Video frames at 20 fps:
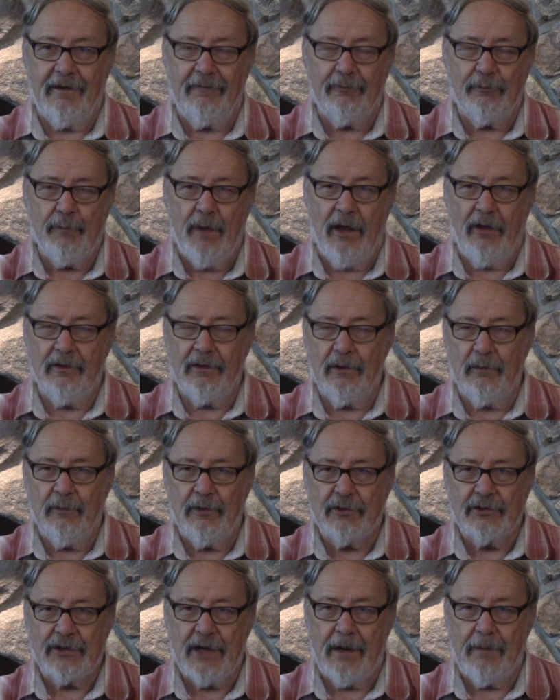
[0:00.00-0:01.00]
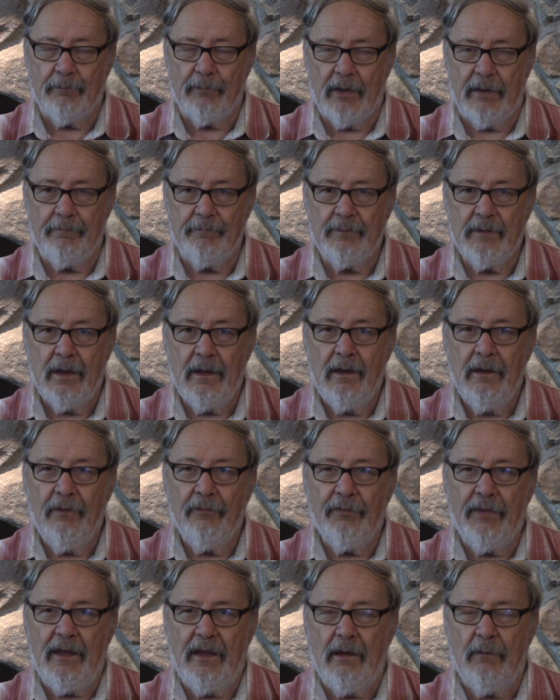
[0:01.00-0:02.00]
smell human scent, but
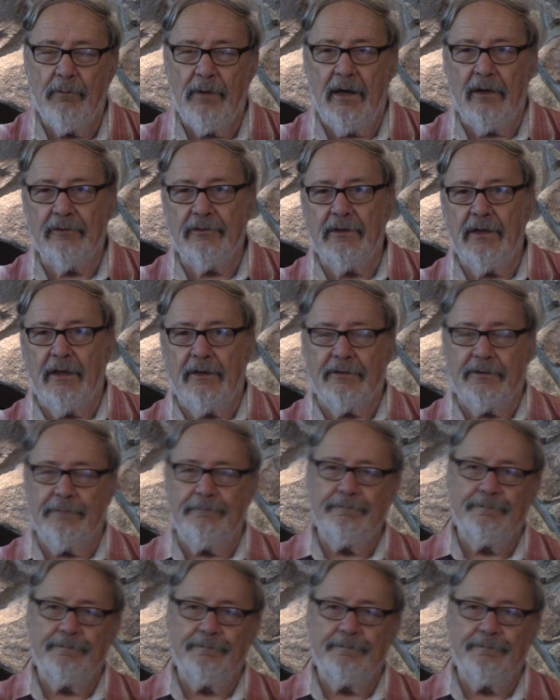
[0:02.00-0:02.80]
think about this.